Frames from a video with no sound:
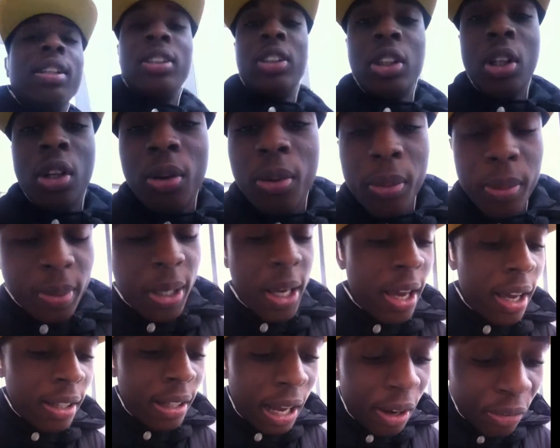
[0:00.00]
So
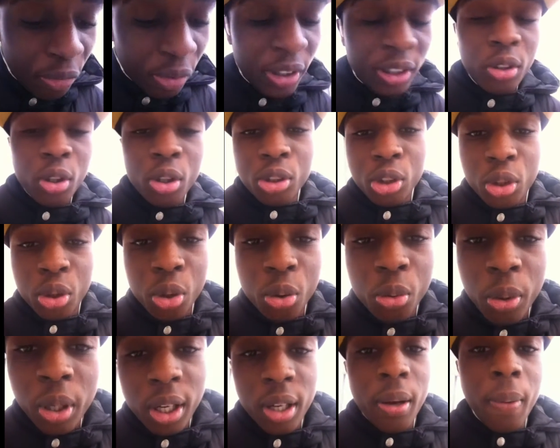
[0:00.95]
yeah, I think those
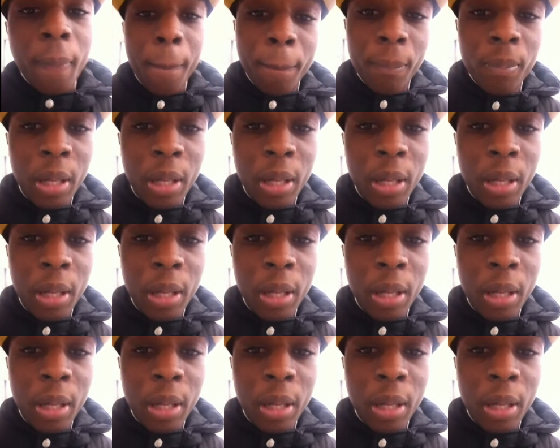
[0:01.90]
two were